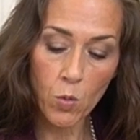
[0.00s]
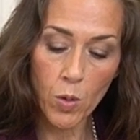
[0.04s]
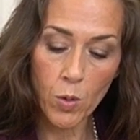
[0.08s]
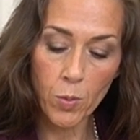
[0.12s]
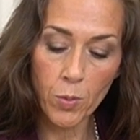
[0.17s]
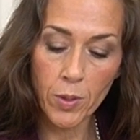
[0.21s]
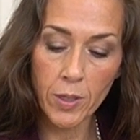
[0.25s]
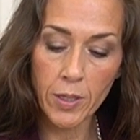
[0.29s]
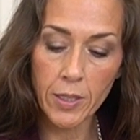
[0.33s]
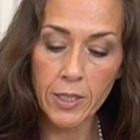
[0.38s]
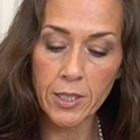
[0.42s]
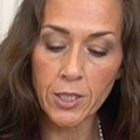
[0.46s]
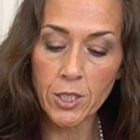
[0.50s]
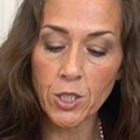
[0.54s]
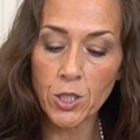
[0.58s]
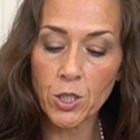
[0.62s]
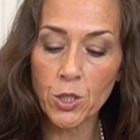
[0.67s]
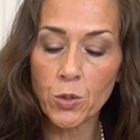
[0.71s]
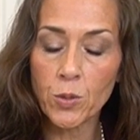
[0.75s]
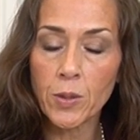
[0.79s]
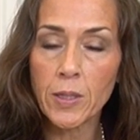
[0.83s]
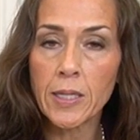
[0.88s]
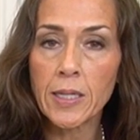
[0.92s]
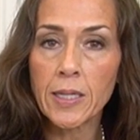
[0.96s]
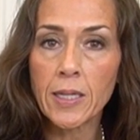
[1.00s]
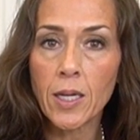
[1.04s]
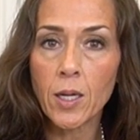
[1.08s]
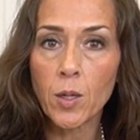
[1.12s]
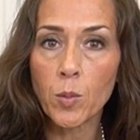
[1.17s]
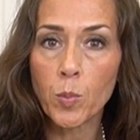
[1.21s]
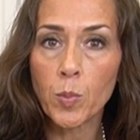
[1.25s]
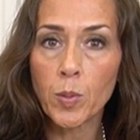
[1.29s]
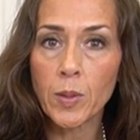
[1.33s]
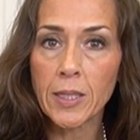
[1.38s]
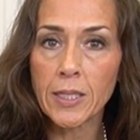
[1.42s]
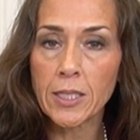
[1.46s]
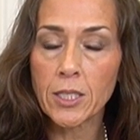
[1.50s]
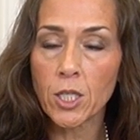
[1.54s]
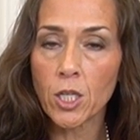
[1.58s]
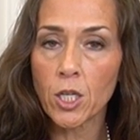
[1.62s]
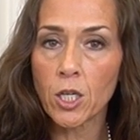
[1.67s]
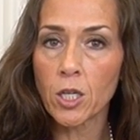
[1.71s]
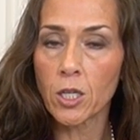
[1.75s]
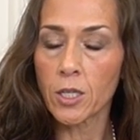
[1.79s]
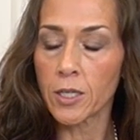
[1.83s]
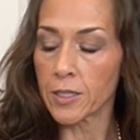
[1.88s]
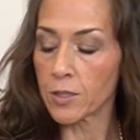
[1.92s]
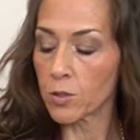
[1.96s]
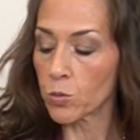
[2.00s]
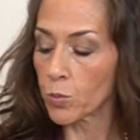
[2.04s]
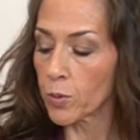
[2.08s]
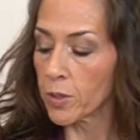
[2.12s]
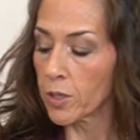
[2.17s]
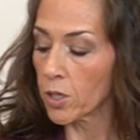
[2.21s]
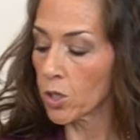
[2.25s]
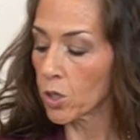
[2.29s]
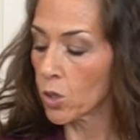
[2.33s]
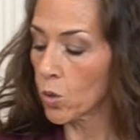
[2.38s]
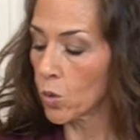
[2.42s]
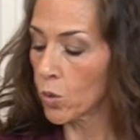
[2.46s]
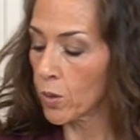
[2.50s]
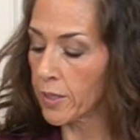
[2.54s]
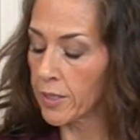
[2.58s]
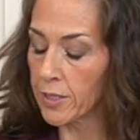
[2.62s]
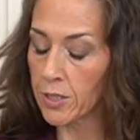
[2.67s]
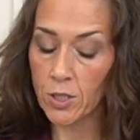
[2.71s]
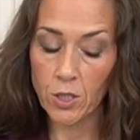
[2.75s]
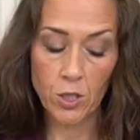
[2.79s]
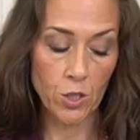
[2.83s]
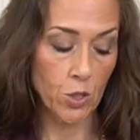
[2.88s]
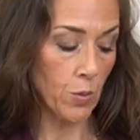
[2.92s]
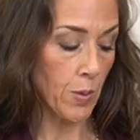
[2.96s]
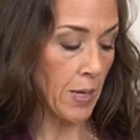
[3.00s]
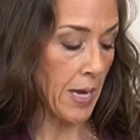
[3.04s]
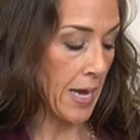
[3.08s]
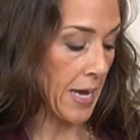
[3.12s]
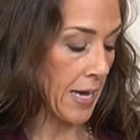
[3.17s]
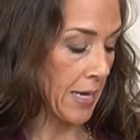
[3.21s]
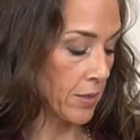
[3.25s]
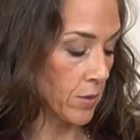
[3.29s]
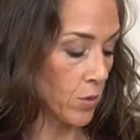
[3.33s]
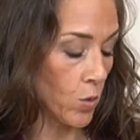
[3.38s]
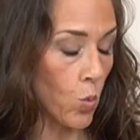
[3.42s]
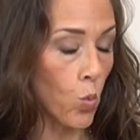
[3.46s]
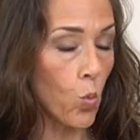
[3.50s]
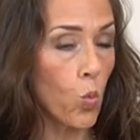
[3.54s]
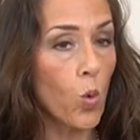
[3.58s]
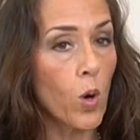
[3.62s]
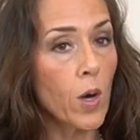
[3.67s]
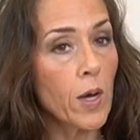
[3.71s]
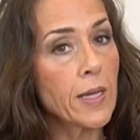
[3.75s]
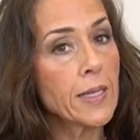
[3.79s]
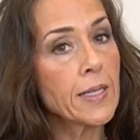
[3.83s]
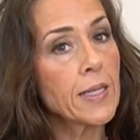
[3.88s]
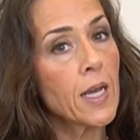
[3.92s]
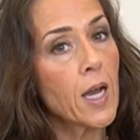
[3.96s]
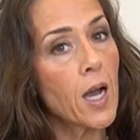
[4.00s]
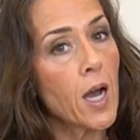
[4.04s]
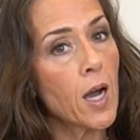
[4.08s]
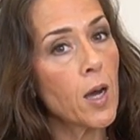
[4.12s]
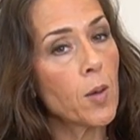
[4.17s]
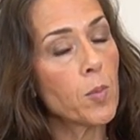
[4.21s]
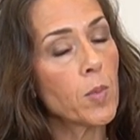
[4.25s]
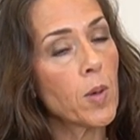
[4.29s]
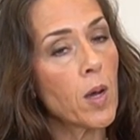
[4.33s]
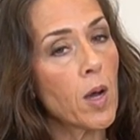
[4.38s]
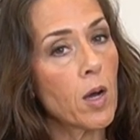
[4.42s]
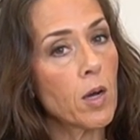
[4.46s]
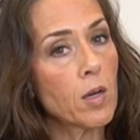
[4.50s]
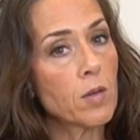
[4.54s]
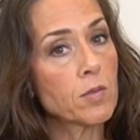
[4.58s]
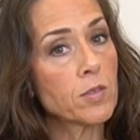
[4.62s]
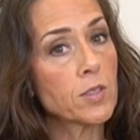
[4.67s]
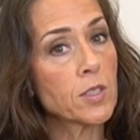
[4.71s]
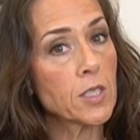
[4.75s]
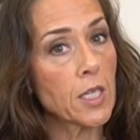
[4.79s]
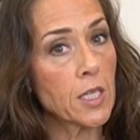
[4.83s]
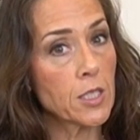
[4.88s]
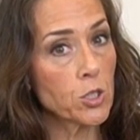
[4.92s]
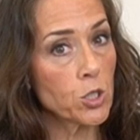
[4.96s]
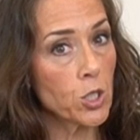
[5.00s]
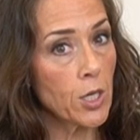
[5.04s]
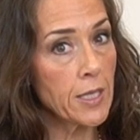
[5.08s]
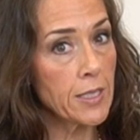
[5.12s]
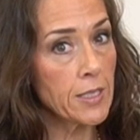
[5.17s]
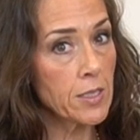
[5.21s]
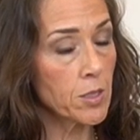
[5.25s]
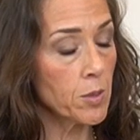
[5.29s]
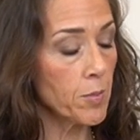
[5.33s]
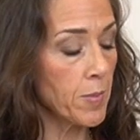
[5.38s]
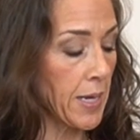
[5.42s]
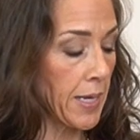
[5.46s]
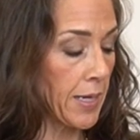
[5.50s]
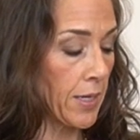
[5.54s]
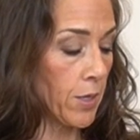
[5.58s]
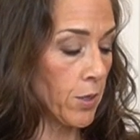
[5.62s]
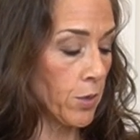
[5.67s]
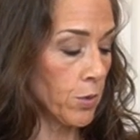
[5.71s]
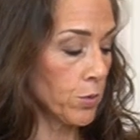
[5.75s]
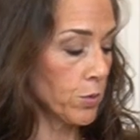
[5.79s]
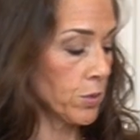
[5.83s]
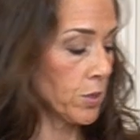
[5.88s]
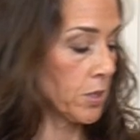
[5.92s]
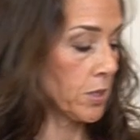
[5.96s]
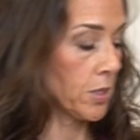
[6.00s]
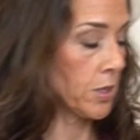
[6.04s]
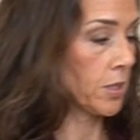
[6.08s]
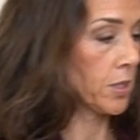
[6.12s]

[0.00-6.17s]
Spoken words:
what we're gonna do in a blender is we are going to add 1 cup of sun-dried tomatoes,